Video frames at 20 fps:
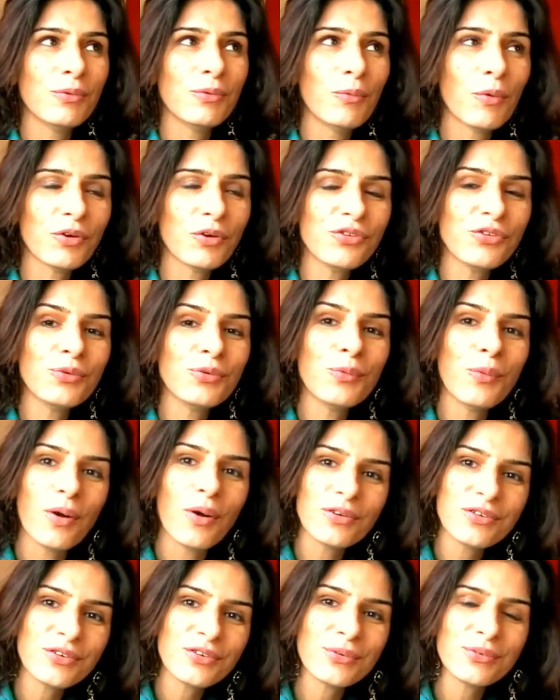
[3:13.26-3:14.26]
what you
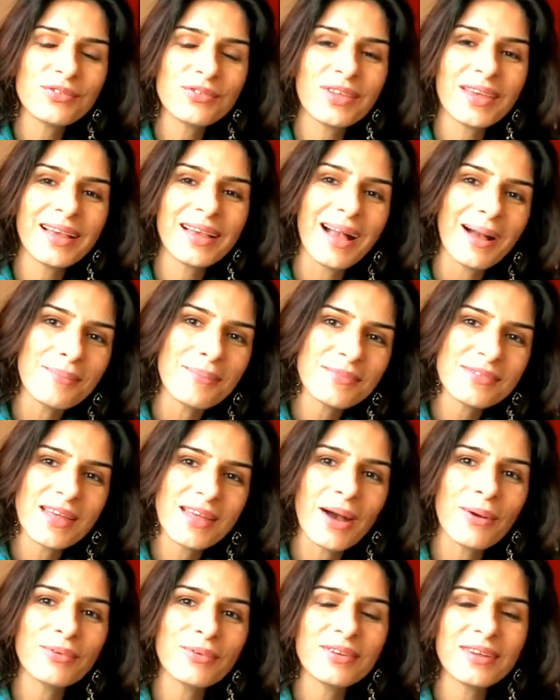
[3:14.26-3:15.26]
want to say comes
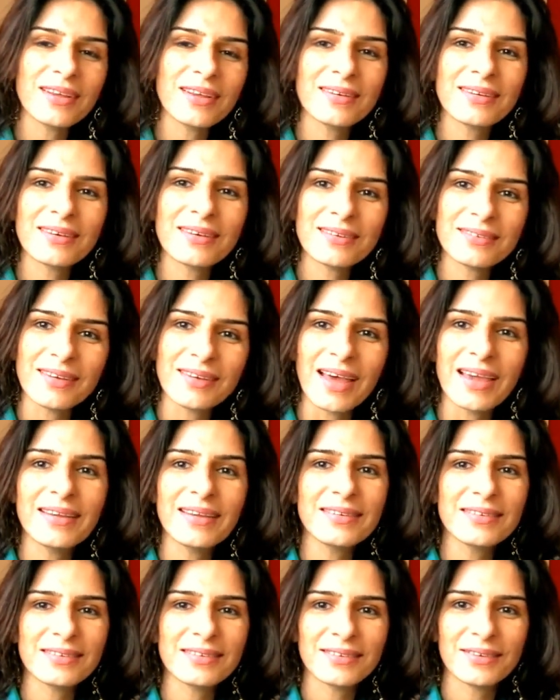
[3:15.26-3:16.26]
out in the
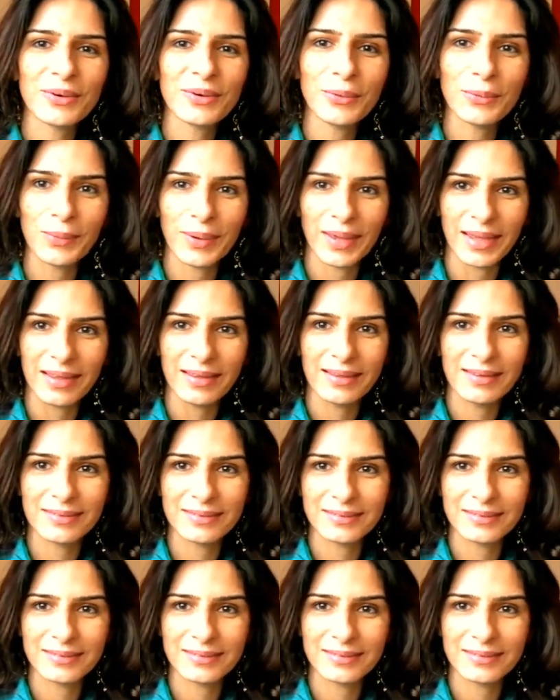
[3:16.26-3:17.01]
right way.